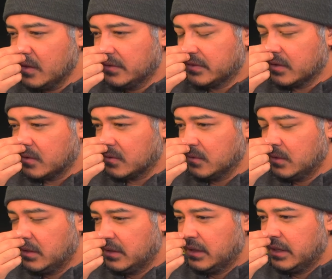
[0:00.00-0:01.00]
So
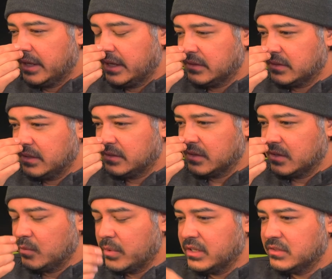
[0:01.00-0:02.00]
it's a
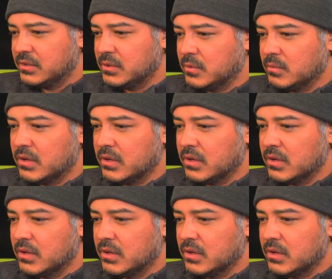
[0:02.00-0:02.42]
good way to